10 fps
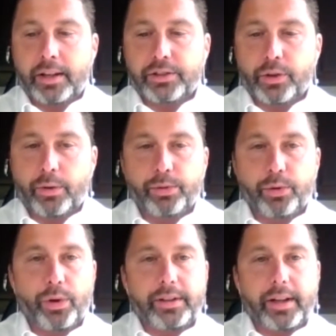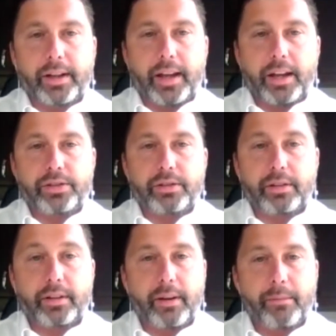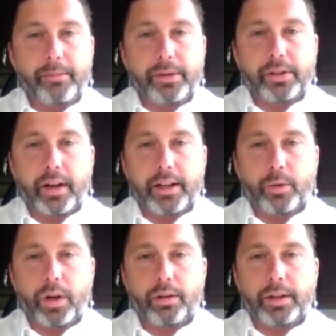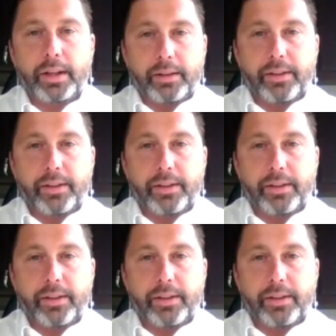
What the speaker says: So employee dedication, commitment to Honeywell,